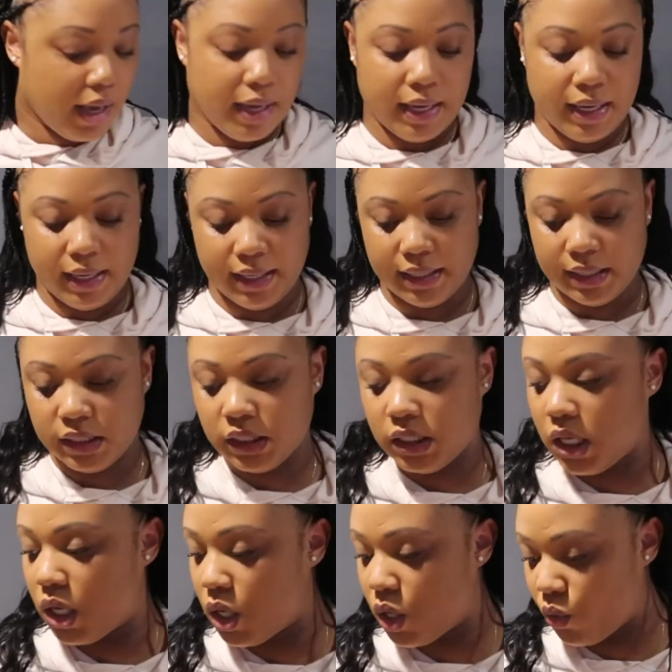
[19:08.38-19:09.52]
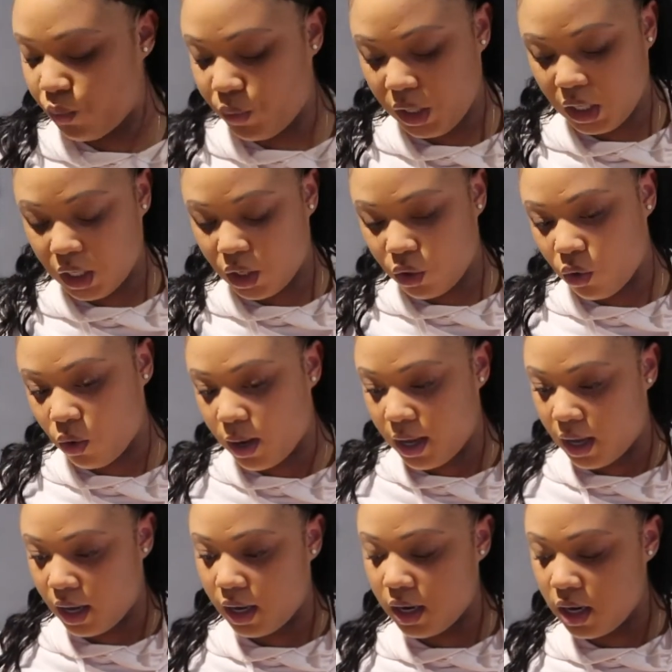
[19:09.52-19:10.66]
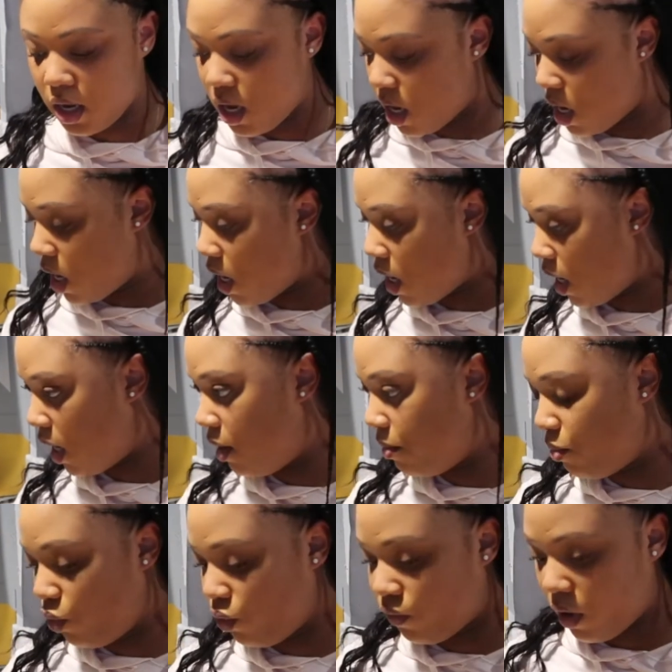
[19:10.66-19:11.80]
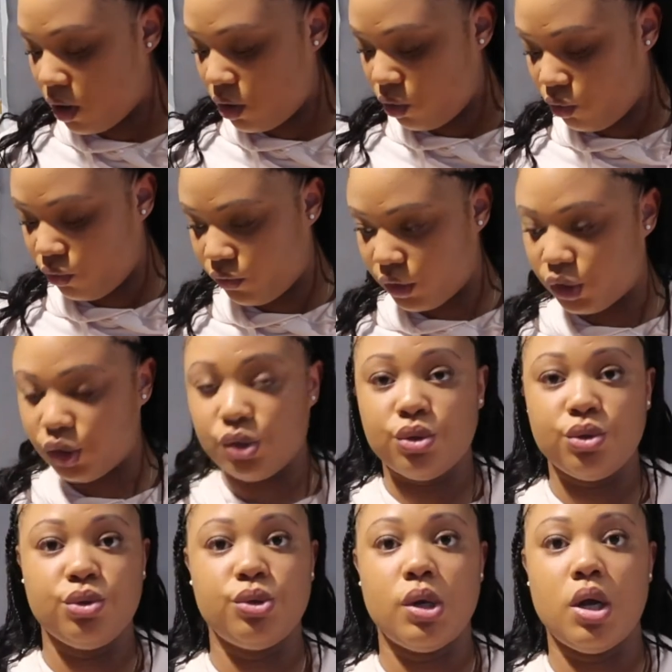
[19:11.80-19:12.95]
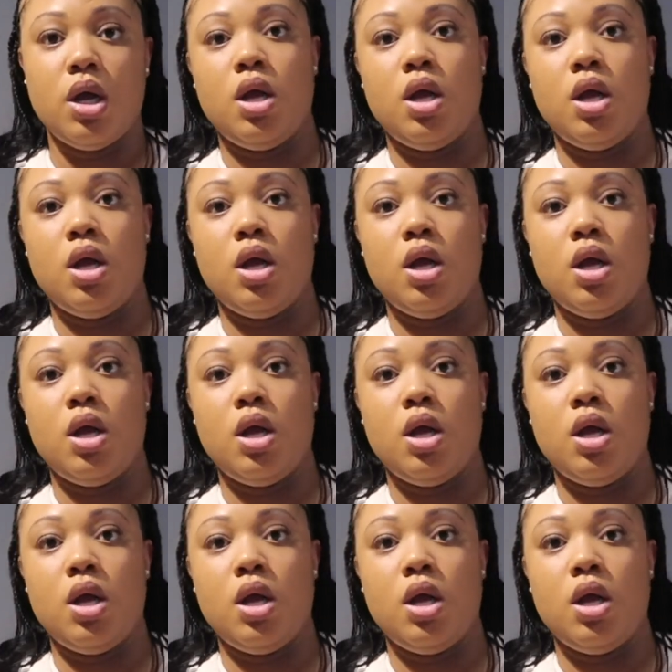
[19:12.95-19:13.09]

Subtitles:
and we can go ahead and move on over to